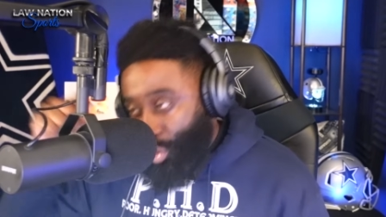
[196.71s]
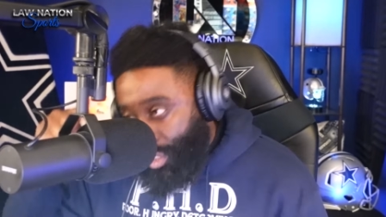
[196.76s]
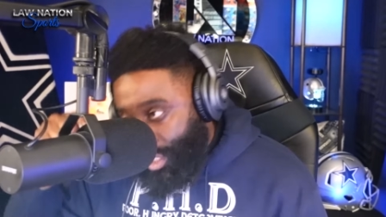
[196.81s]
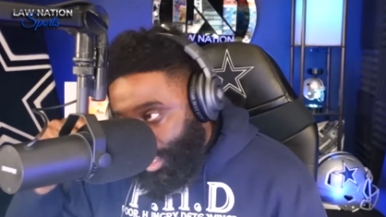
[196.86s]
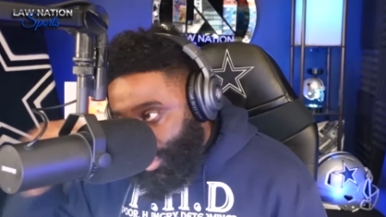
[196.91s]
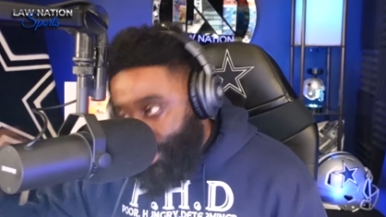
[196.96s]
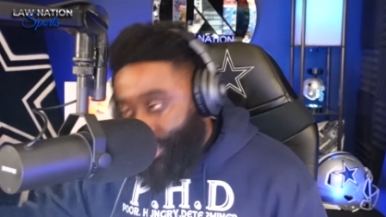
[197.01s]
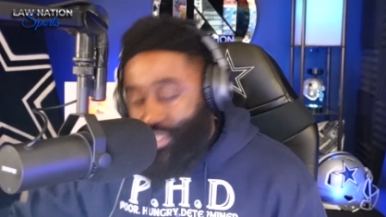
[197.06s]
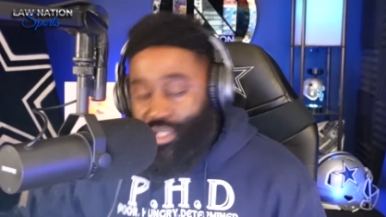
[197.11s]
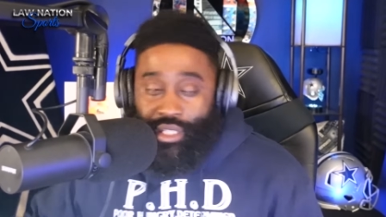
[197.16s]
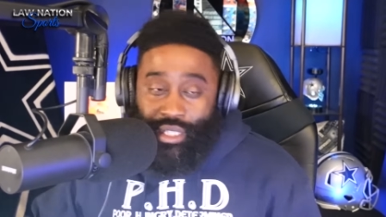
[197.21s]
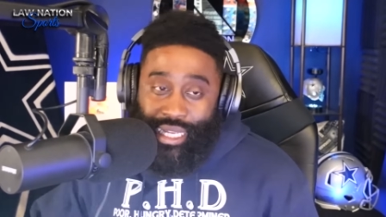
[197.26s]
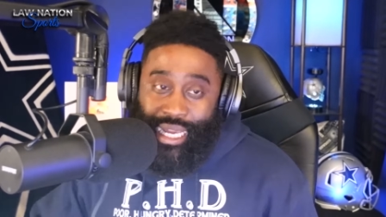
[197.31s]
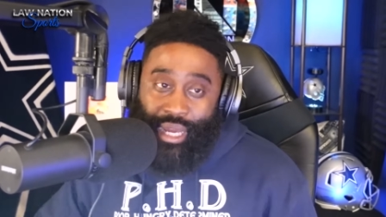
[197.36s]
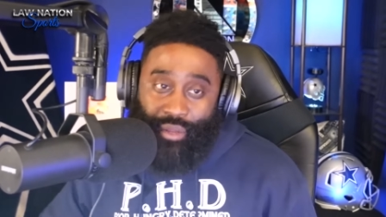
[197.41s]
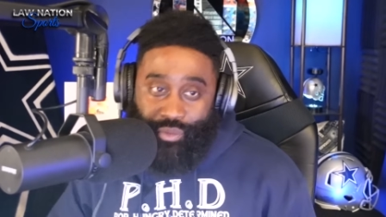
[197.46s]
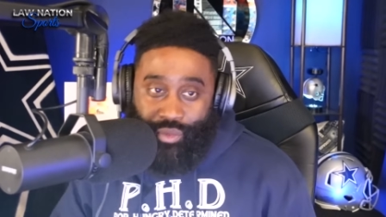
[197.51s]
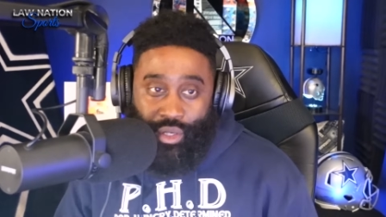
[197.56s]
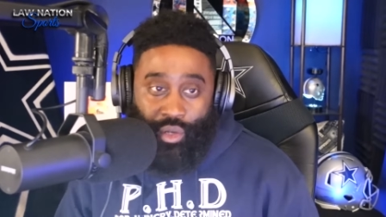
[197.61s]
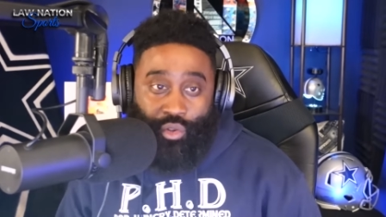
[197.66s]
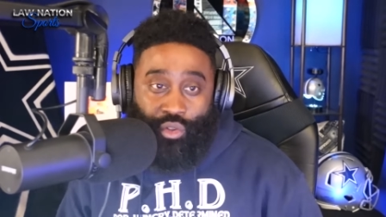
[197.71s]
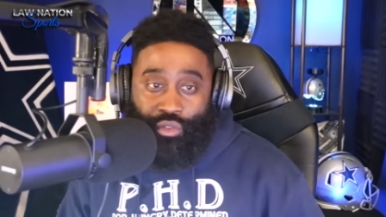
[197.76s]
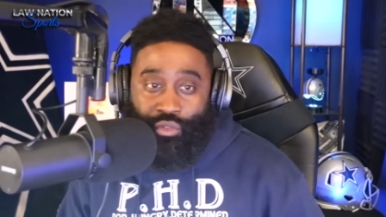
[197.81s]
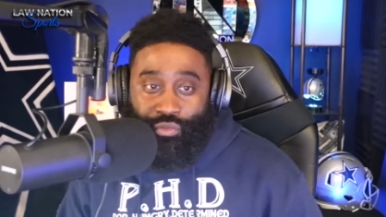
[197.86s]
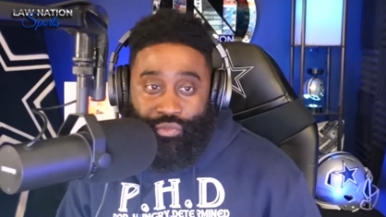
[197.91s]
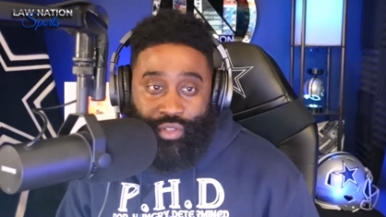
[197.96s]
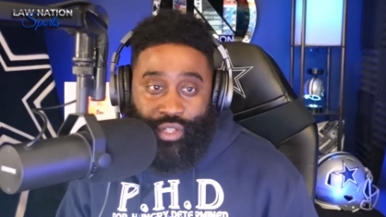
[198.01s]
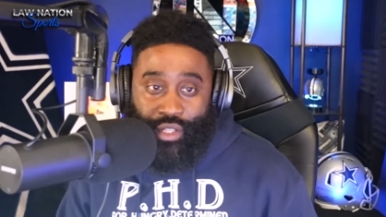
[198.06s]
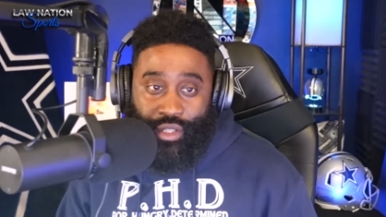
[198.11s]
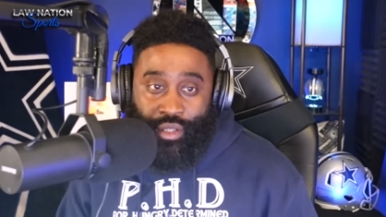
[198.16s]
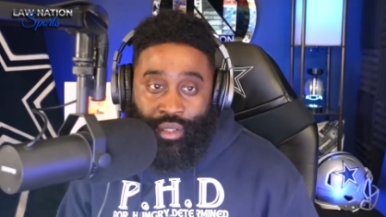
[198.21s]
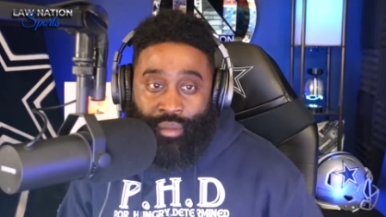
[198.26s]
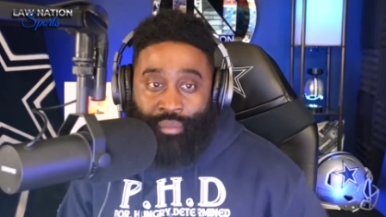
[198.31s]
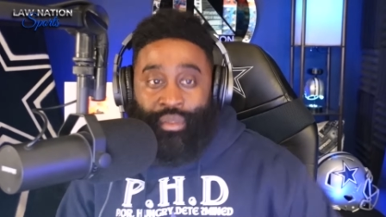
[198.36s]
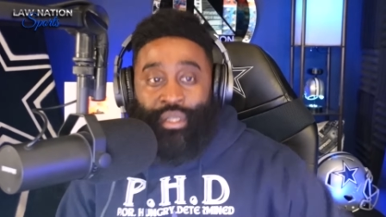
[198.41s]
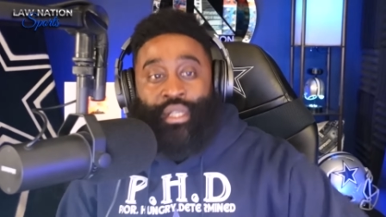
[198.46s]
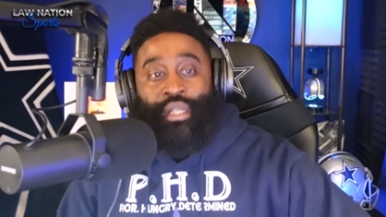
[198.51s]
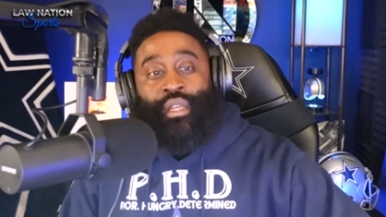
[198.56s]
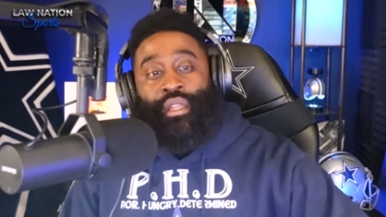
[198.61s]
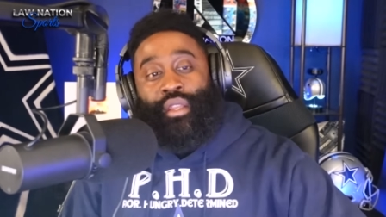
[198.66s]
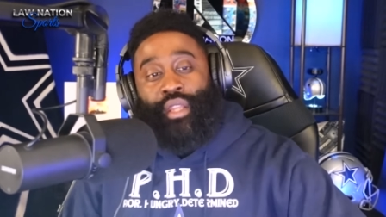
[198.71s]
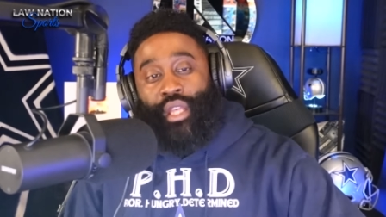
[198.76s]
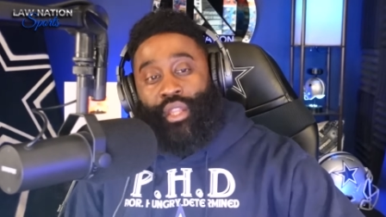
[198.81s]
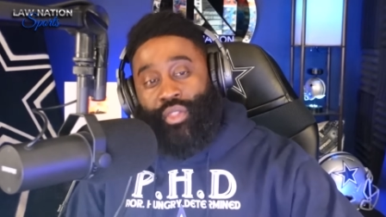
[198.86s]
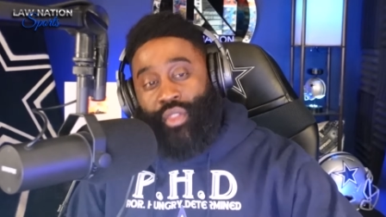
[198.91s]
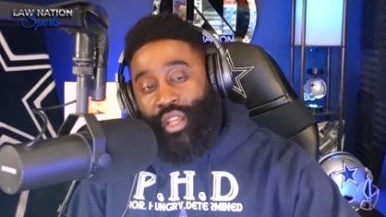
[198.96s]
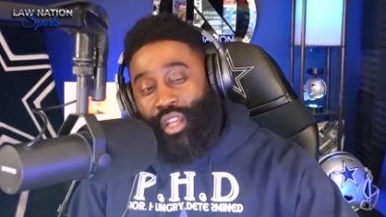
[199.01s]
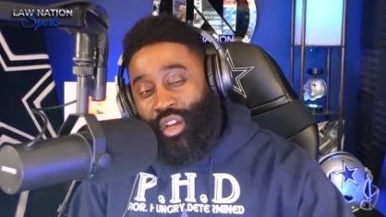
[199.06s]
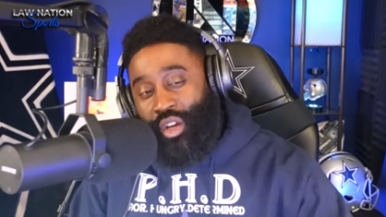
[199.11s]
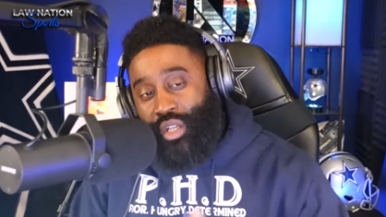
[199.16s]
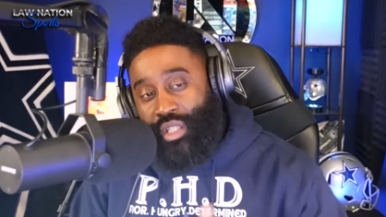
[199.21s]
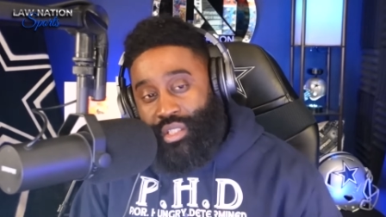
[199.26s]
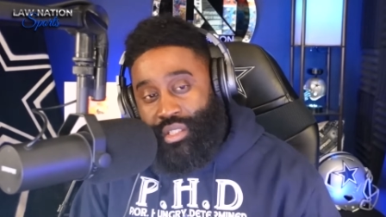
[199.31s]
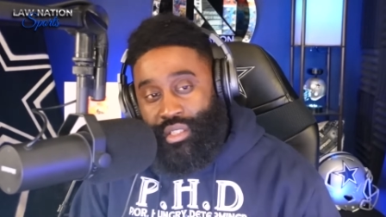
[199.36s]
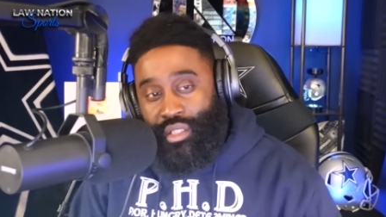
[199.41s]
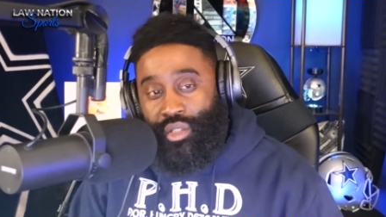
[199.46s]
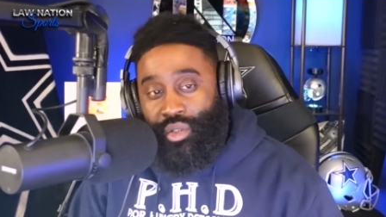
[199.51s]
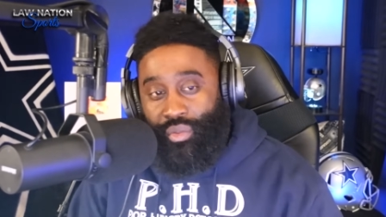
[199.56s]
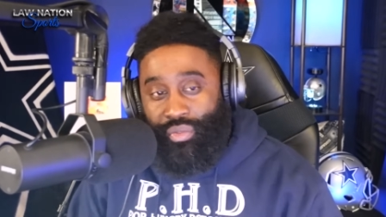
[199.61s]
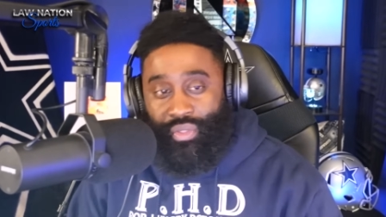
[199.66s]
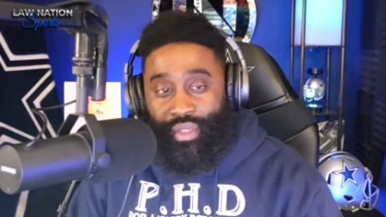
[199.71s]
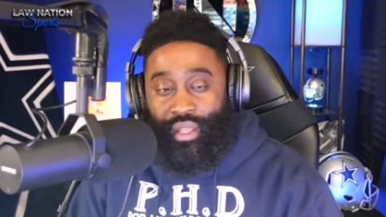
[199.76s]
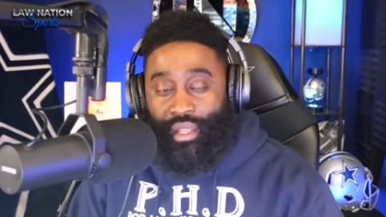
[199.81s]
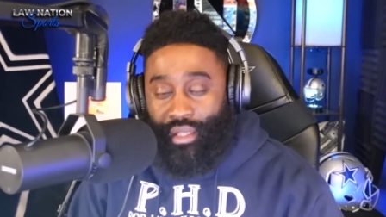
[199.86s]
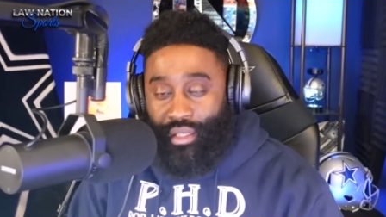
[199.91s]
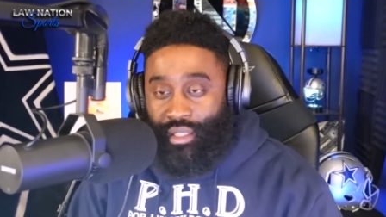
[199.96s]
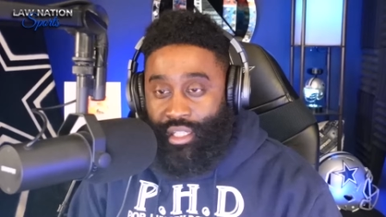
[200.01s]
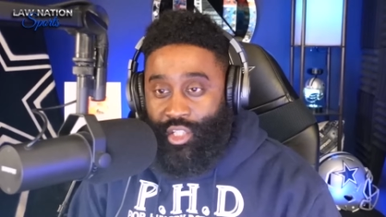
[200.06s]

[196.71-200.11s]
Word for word: can see out there on the film that they are still thinking.